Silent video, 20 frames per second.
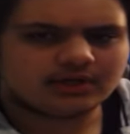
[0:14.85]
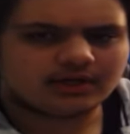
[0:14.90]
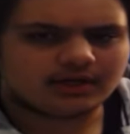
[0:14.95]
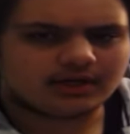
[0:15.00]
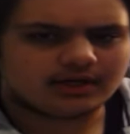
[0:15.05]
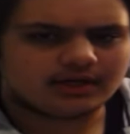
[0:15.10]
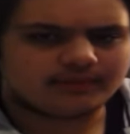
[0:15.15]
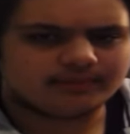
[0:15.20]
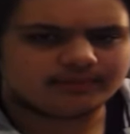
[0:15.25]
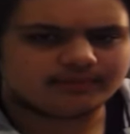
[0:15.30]

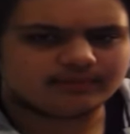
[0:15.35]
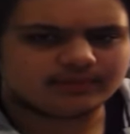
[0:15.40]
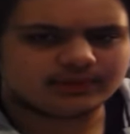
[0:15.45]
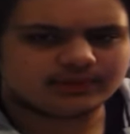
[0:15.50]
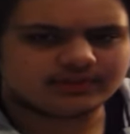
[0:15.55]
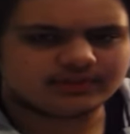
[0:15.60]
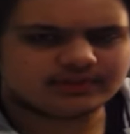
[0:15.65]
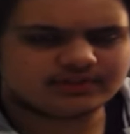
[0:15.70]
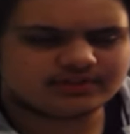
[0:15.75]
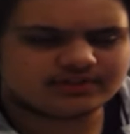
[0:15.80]

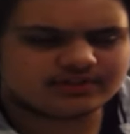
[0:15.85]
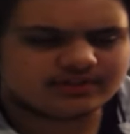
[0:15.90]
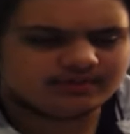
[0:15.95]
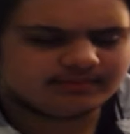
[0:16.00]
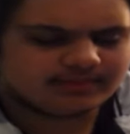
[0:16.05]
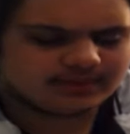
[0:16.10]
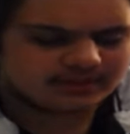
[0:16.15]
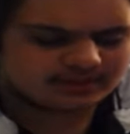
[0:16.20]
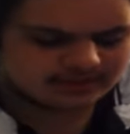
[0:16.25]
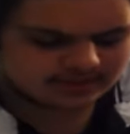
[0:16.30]
But here's
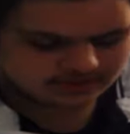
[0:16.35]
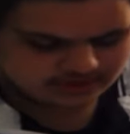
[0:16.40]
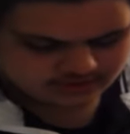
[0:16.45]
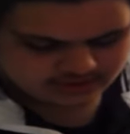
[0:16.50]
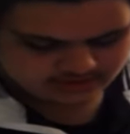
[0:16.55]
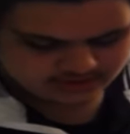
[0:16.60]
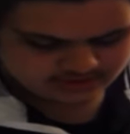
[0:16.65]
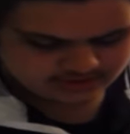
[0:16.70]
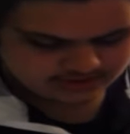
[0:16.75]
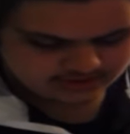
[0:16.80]
something that
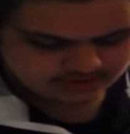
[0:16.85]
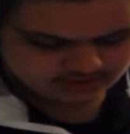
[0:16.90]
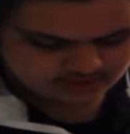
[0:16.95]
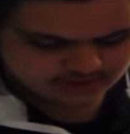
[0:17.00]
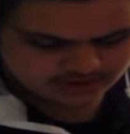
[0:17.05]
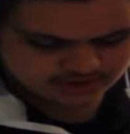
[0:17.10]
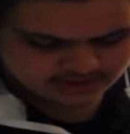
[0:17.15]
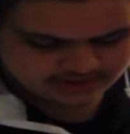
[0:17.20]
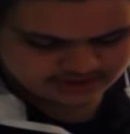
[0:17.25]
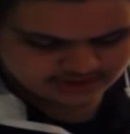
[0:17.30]
she said. So
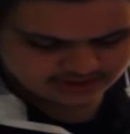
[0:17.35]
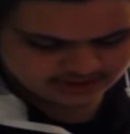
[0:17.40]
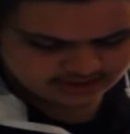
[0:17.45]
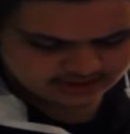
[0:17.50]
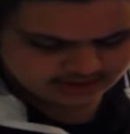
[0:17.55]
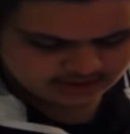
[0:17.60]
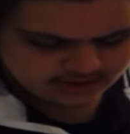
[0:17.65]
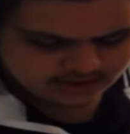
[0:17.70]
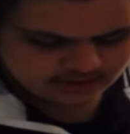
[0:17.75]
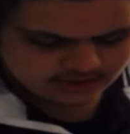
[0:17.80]
she
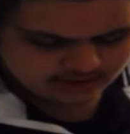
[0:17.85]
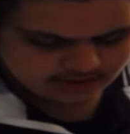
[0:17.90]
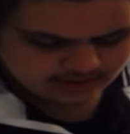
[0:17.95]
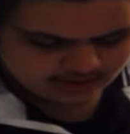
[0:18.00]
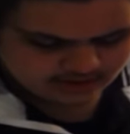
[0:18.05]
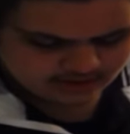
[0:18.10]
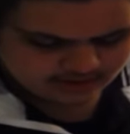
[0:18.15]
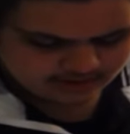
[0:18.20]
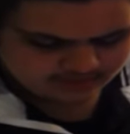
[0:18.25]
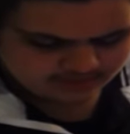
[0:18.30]
said,
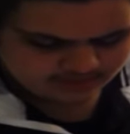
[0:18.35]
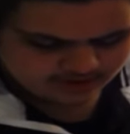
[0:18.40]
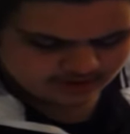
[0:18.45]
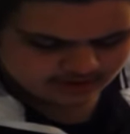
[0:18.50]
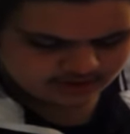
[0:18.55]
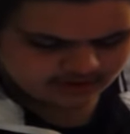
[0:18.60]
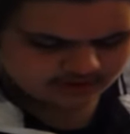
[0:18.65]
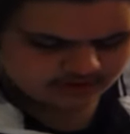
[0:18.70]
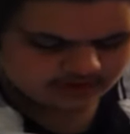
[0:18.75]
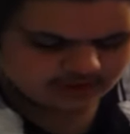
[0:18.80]

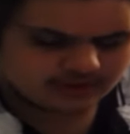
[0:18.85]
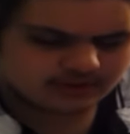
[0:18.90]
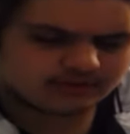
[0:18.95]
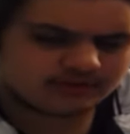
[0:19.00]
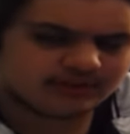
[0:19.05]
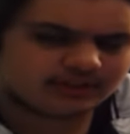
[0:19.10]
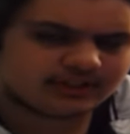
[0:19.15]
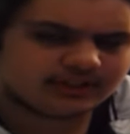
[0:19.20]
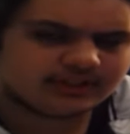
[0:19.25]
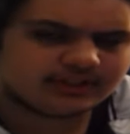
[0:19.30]

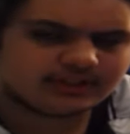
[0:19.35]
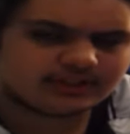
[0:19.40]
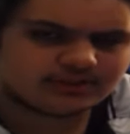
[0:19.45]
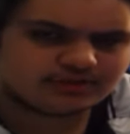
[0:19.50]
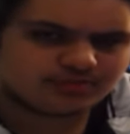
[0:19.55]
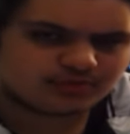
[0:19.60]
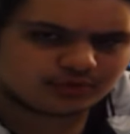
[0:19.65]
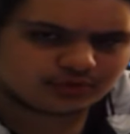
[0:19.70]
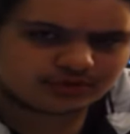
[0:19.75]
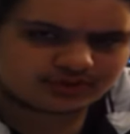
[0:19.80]
Hillary Clinton
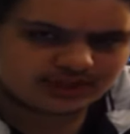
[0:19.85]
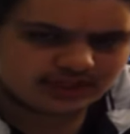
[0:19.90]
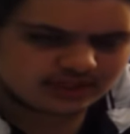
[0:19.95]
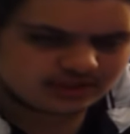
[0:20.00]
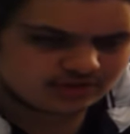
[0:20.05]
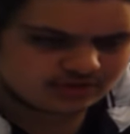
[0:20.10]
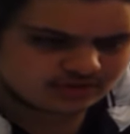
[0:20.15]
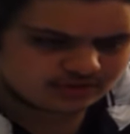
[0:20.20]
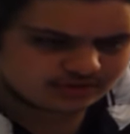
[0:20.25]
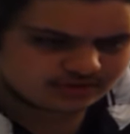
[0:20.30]
is more
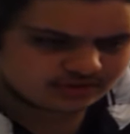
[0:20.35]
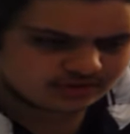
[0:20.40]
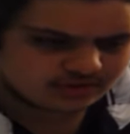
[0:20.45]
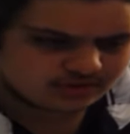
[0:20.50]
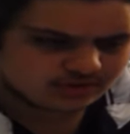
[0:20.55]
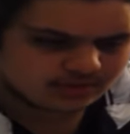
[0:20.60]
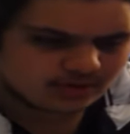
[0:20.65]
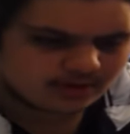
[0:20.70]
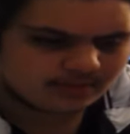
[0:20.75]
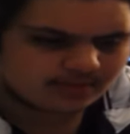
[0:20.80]
dangerous than
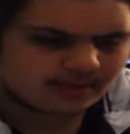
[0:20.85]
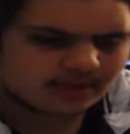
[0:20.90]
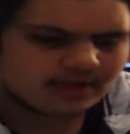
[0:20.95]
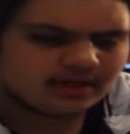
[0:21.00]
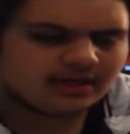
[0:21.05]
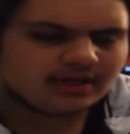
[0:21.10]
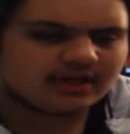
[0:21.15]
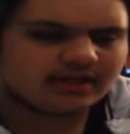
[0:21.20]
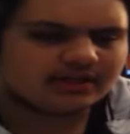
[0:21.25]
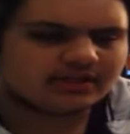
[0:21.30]
Trump,
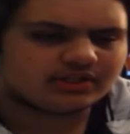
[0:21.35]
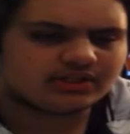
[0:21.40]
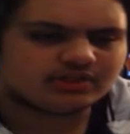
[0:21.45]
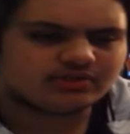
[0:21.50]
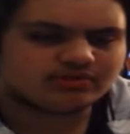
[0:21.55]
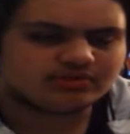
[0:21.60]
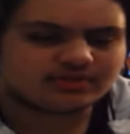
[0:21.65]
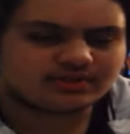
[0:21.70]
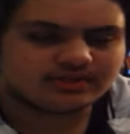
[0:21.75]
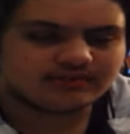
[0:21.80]
and she's
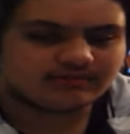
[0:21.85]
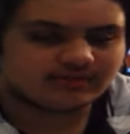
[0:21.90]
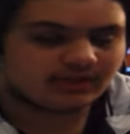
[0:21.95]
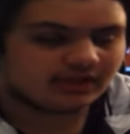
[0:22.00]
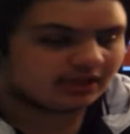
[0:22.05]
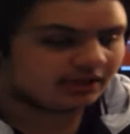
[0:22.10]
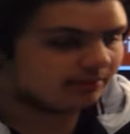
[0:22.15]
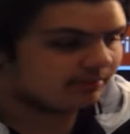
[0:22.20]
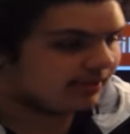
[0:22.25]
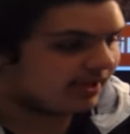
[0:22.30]
received a
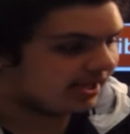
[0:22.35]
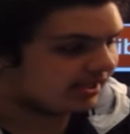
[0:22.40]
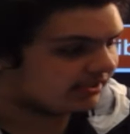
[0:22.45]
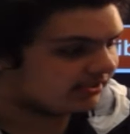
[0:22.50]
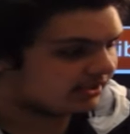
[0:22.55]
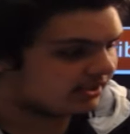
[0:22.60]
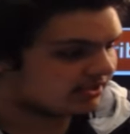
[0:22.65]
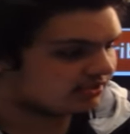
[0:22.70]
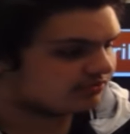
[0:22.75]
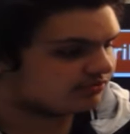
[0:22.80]
lot of
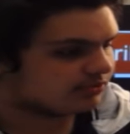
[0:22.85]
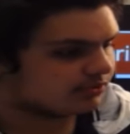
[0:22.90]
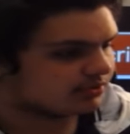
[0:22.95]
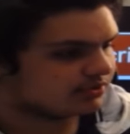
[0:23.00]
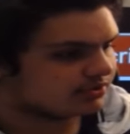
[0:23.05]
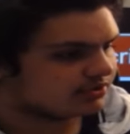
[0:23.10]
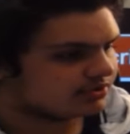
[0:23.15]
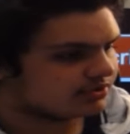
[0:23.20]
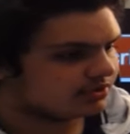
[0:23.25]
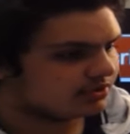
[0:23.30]
backlash for it,
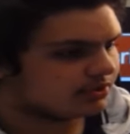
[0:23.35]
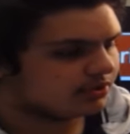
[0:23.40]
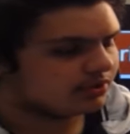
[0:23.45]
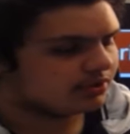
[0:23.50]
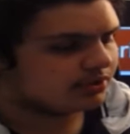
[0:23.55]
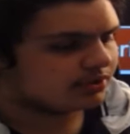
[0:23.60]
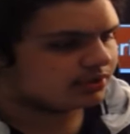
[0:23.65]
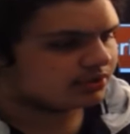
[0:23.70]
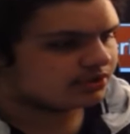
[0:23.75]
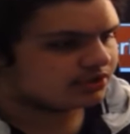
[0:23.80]
so
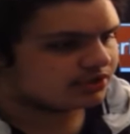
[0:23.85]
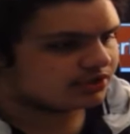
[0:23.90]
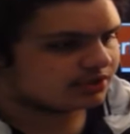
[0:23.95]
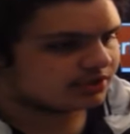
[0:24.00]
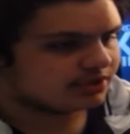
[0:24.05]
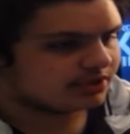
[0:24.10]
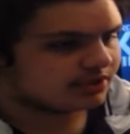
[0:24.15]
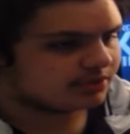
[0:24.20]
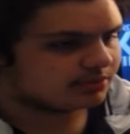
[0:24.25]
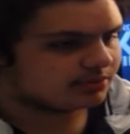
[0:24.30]

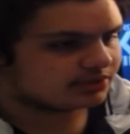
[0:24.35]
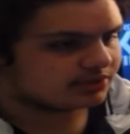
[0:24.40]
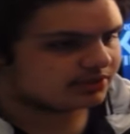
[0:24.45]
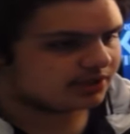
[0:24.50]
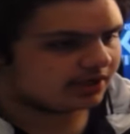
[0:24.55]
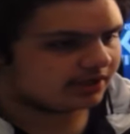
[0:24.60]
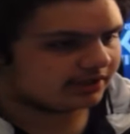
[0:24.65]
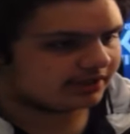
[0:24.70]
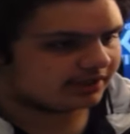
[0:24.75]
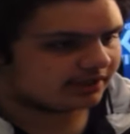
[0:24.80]
she was
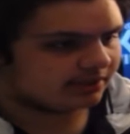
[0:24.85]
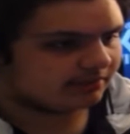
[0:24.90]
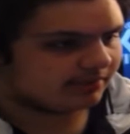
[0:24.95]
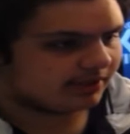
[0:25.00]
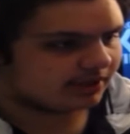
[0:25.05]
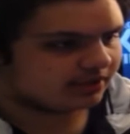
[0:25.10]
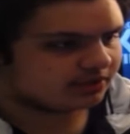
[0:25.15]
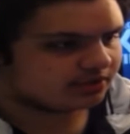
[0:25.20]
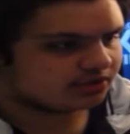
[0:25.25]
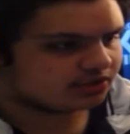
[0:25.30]
talking
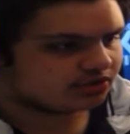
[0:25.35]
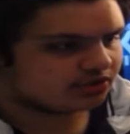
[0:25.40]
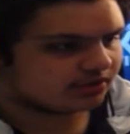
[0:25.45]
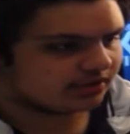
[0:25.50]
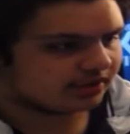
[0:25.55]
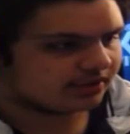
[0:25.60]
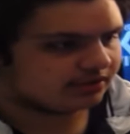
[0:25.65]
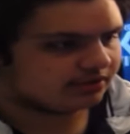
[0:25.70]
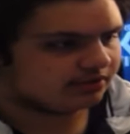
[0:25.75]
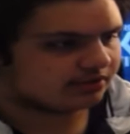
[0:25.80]
about it to try
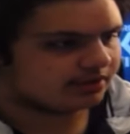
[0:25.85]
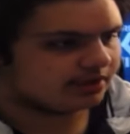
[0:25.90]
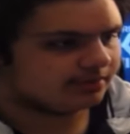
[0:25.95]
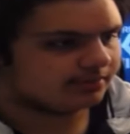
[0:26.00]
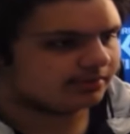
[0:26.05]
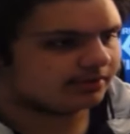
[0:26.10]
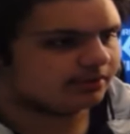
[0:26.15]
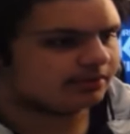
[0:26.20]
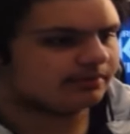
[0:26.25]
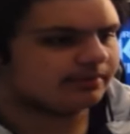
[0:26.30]
and clear it up
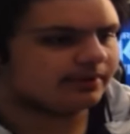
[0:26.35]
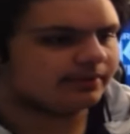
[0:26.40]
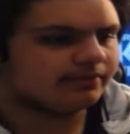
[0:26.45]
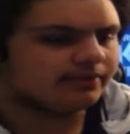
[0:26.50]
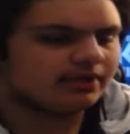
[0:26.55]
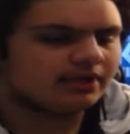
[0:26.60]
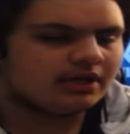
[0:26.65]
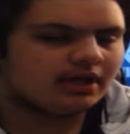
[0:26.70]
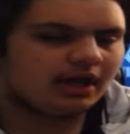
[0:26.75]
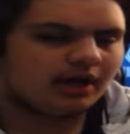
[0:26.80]
a little bit.
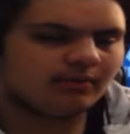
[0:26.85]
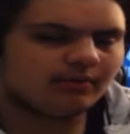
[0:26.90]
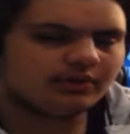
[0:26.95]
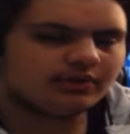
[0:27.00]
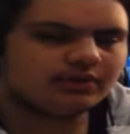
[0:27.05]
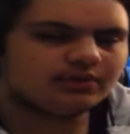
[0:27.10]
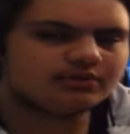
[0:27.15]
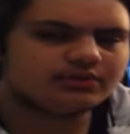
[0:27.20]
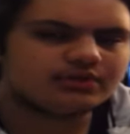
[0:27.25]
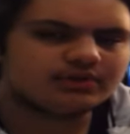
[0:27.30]
I want to
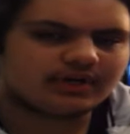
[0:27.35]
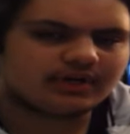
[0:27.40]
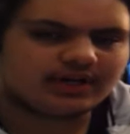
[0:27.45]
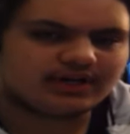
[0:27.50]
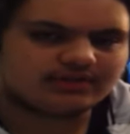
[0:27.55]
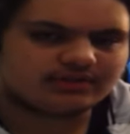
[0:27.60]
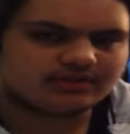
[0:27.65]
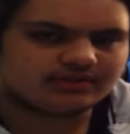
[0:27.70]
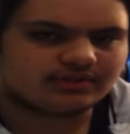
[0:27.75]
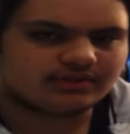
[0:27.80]
know what your
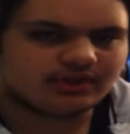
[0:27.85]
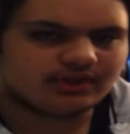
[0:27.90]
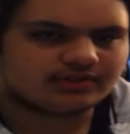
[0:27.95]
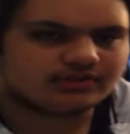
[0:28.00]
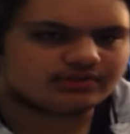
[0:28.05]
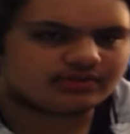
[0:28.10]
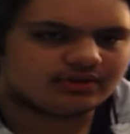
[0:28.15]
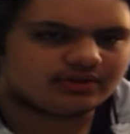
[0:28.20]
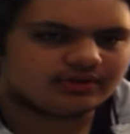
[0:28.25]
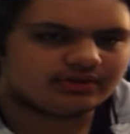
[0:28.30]
guys' thoughts
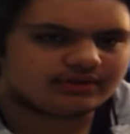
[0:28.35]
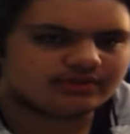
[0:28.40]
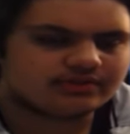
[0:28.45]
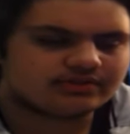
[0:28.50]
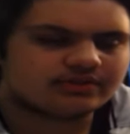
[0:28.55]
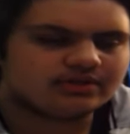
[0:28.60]
are on this.